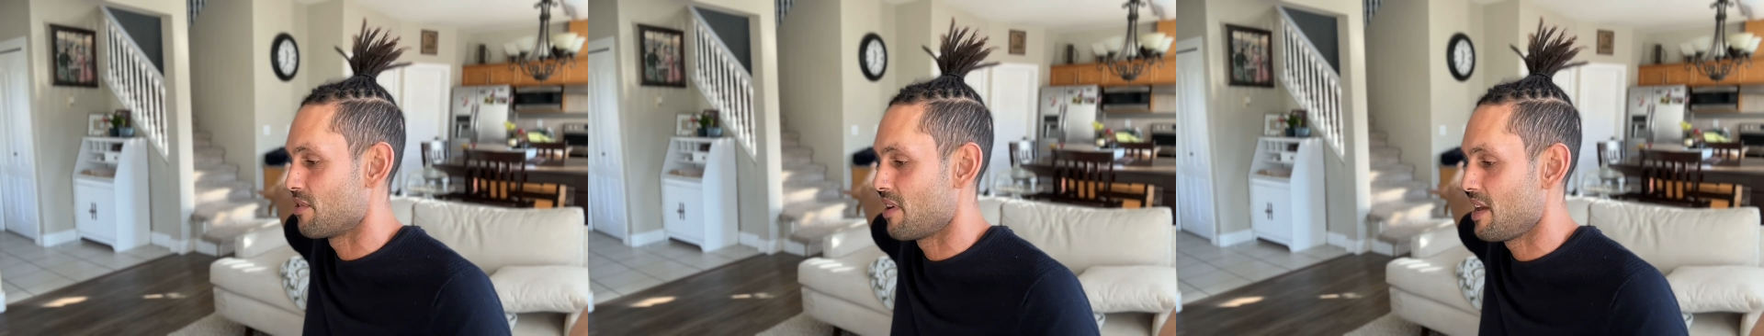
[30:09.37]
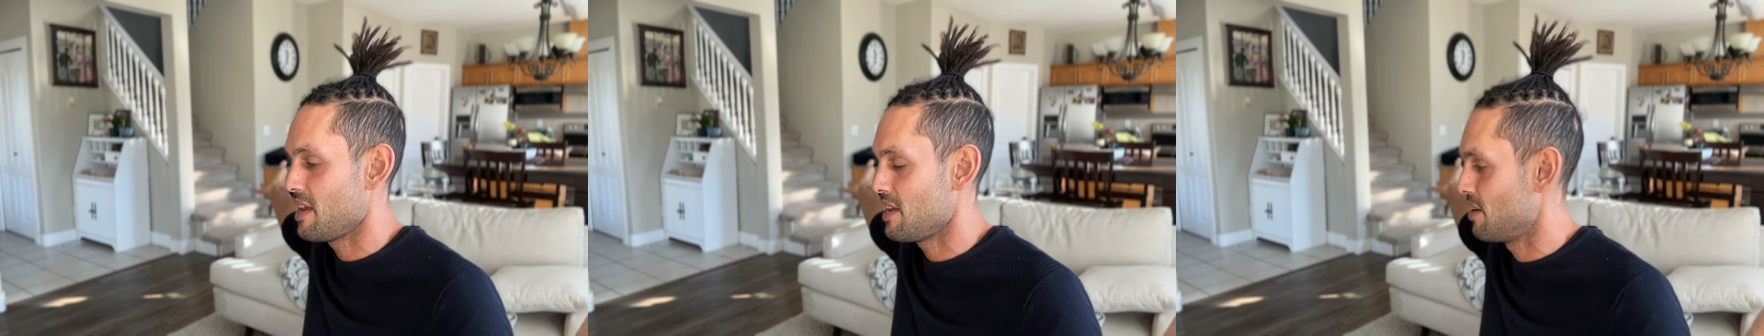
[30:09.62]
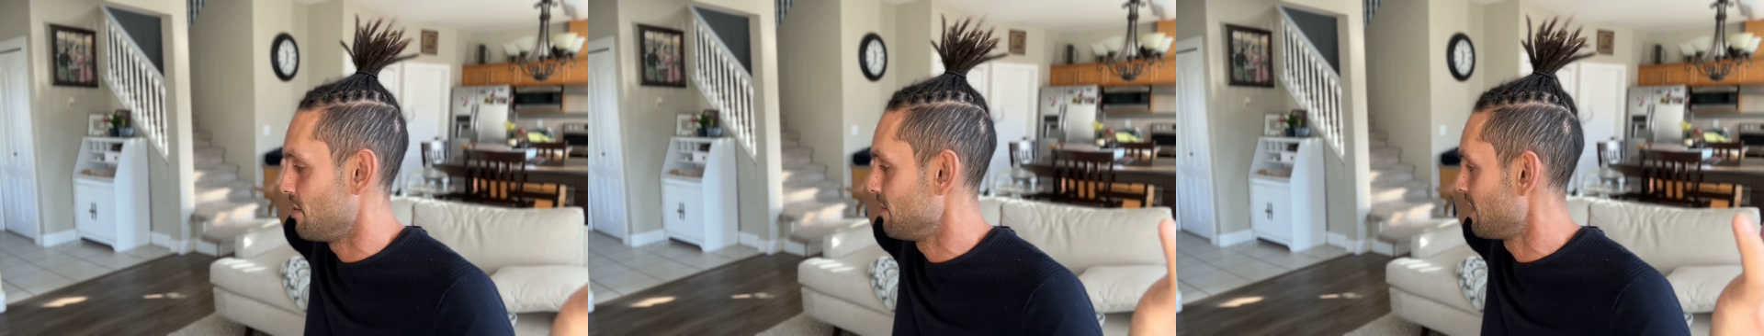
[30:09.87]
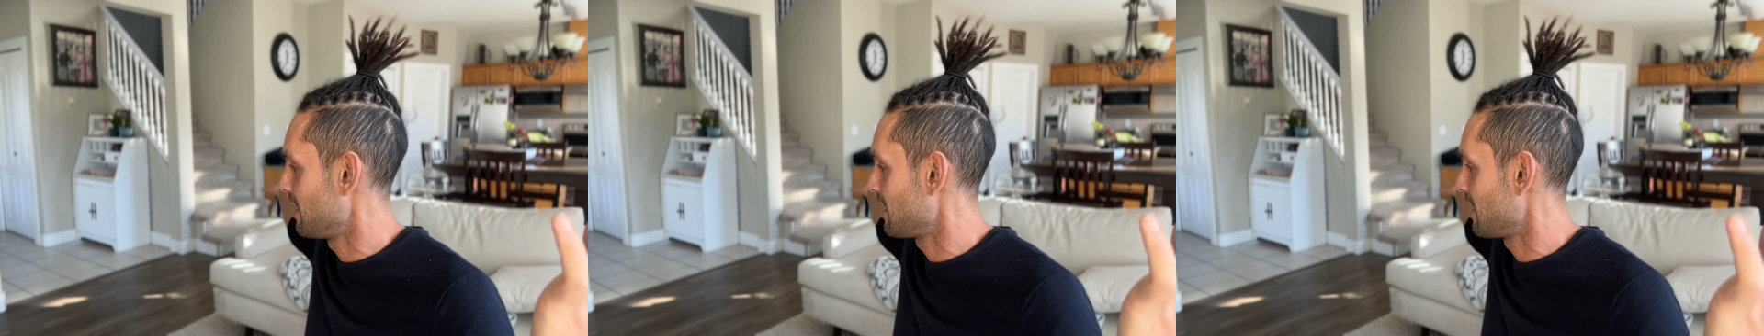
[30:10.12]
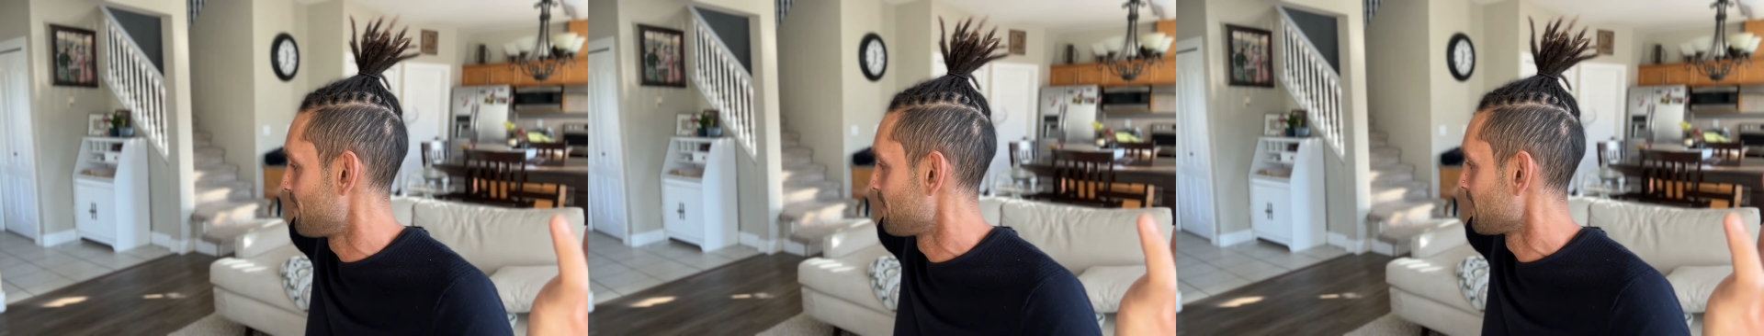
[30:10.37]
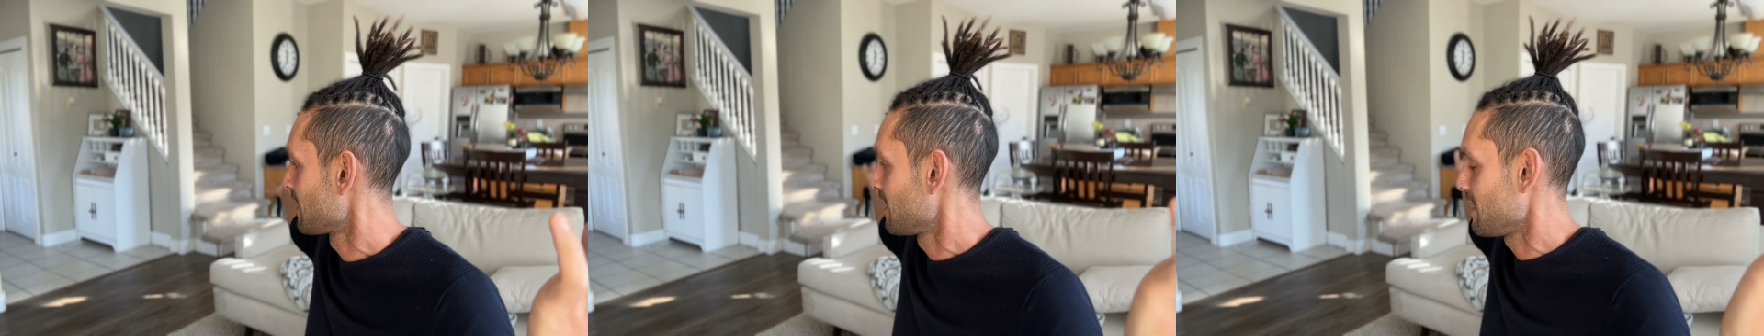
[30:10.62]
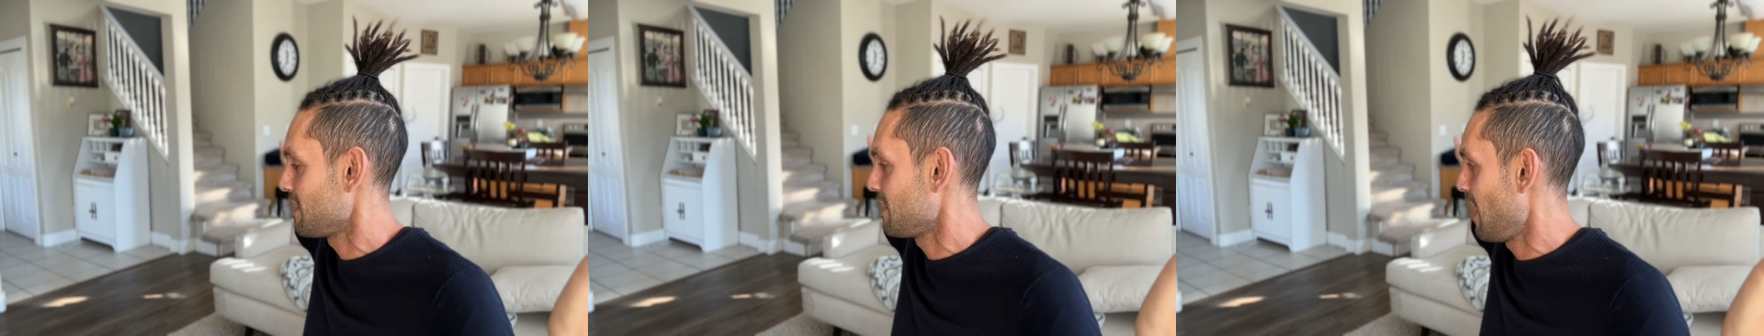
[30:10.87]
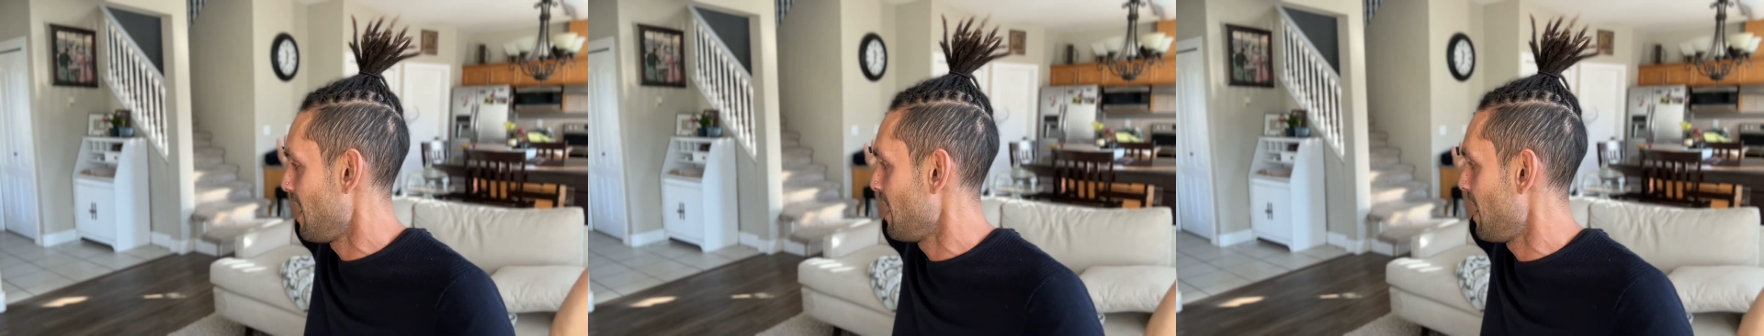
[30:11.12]
right? You know, like
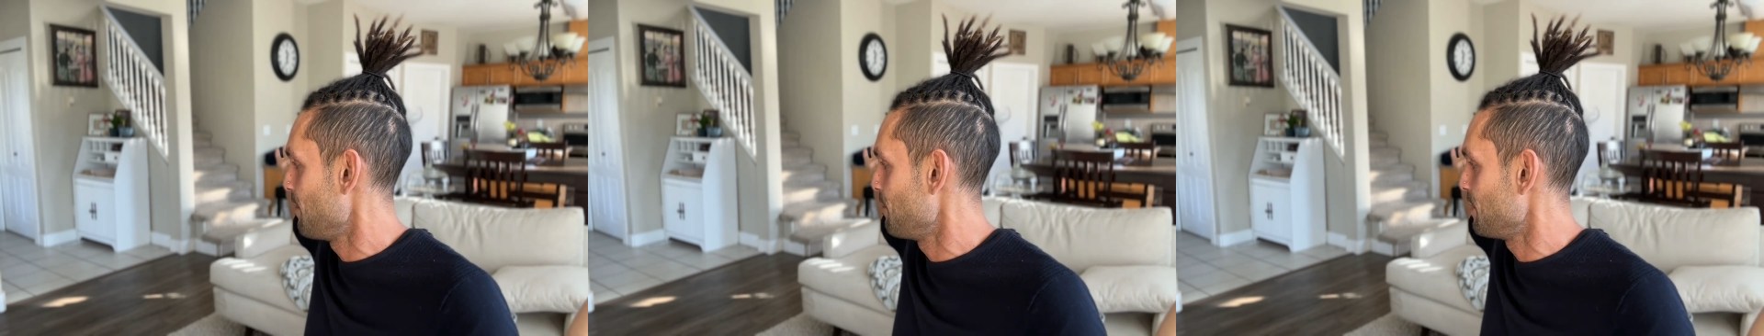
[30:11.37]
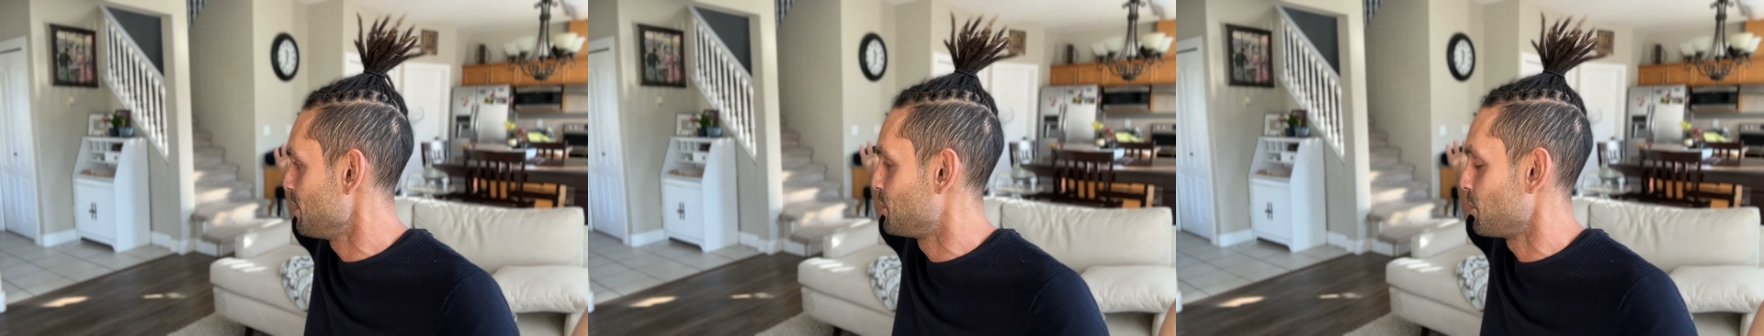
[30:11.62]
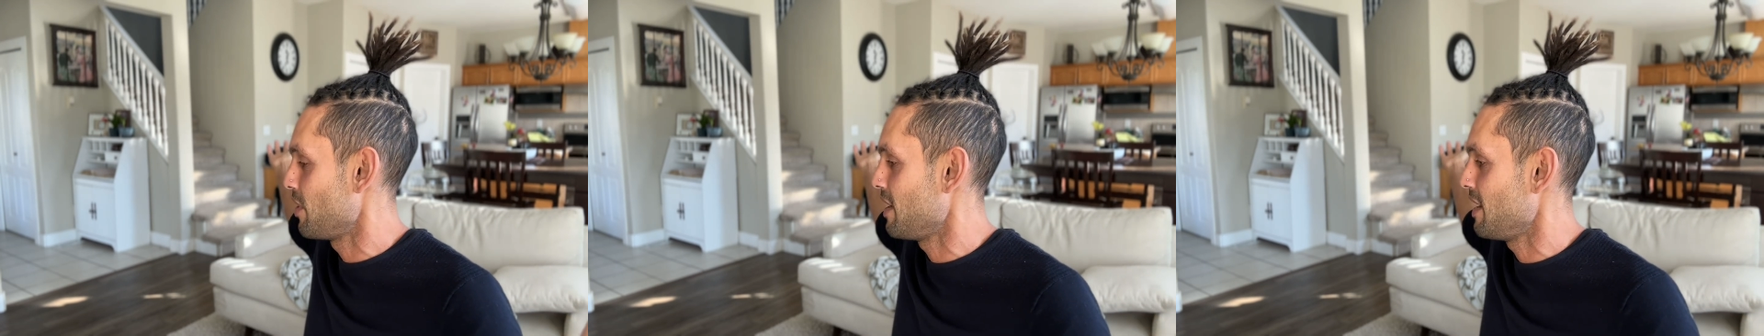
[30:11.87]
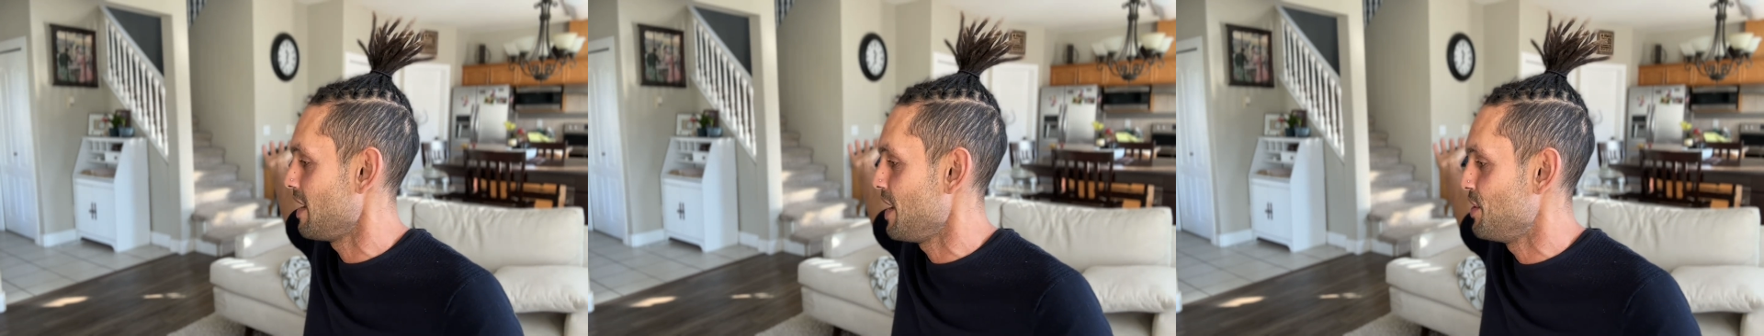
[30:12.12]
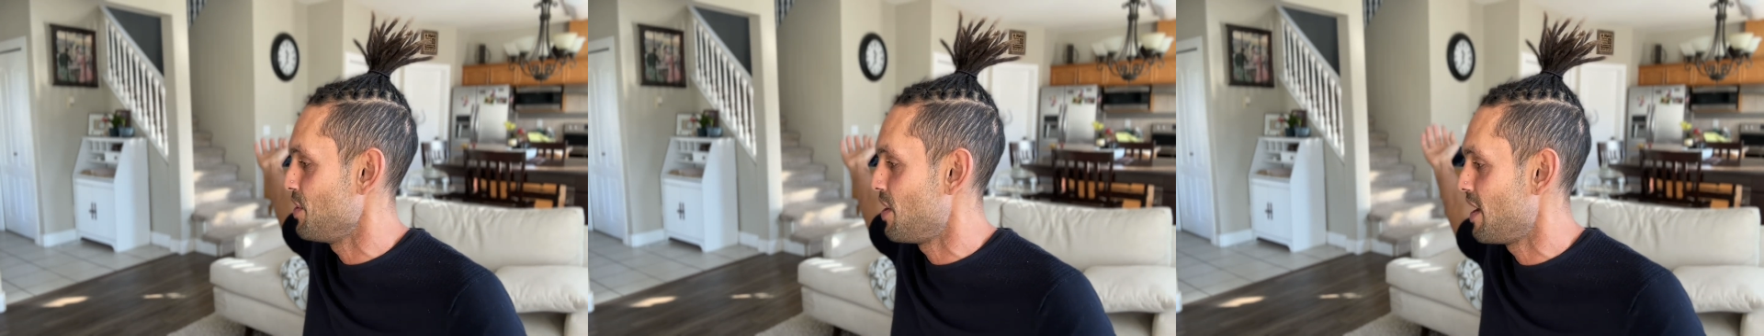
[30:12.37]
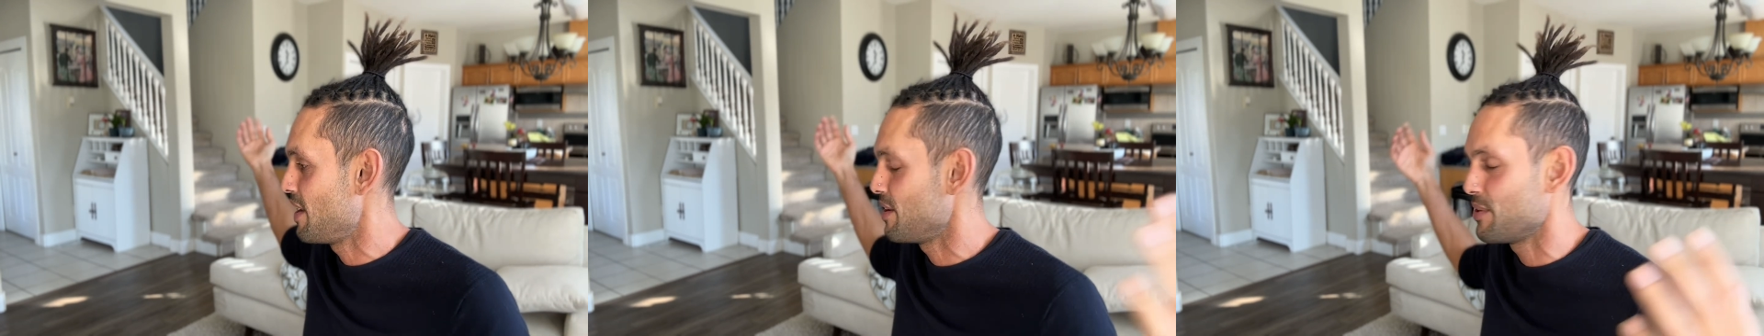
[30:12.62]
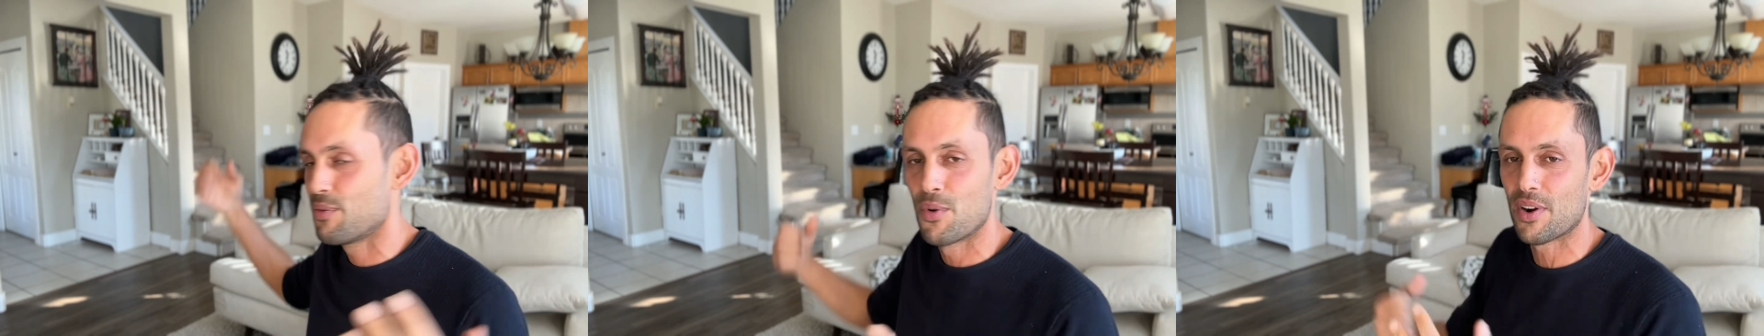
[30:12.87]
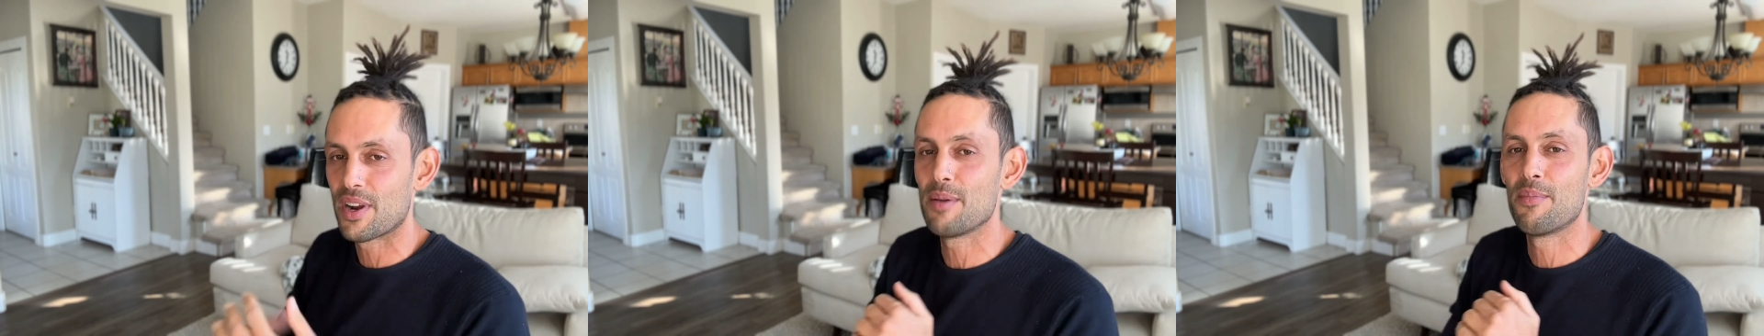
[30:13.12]
I would enjoy it and not
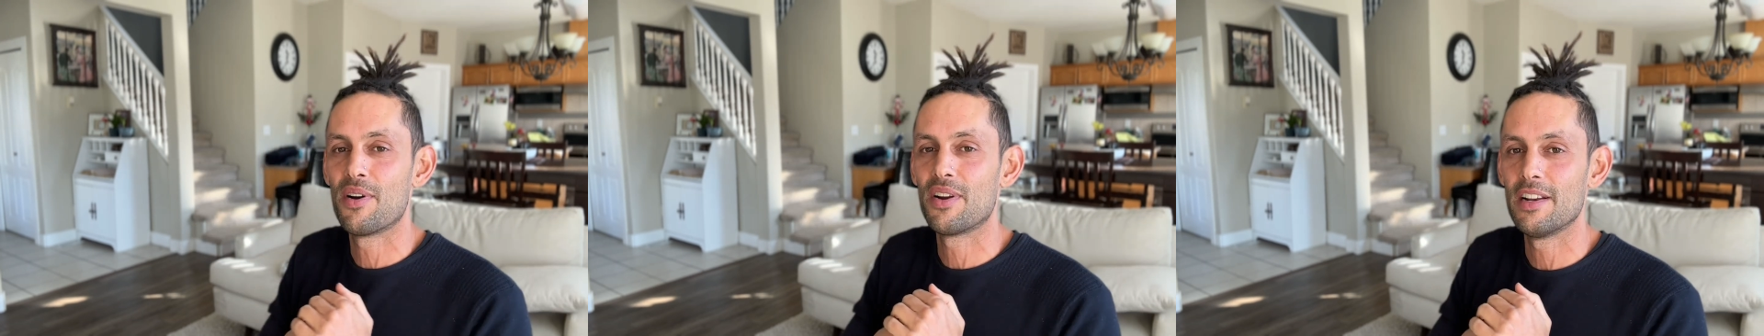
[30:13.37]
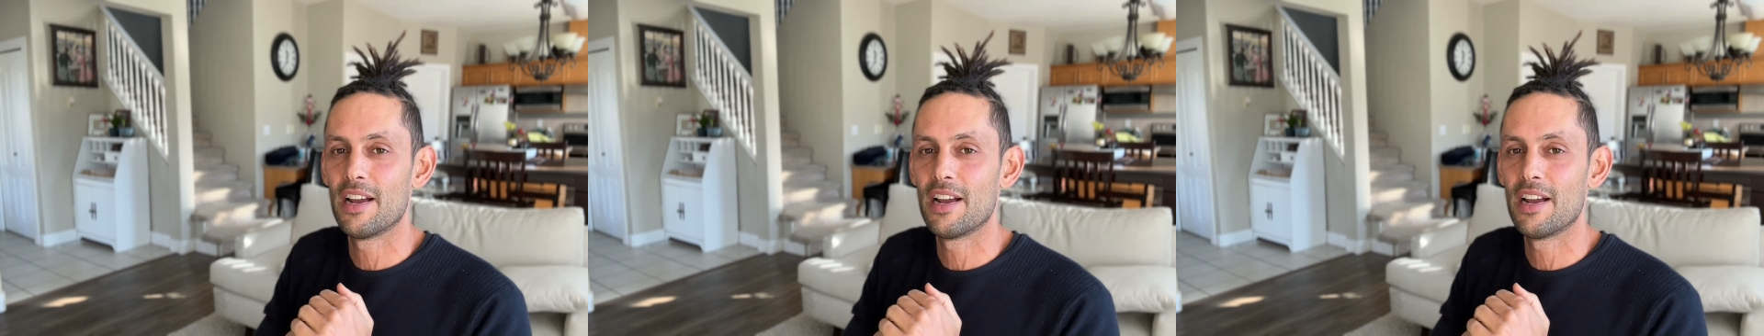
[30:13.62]
worry about it,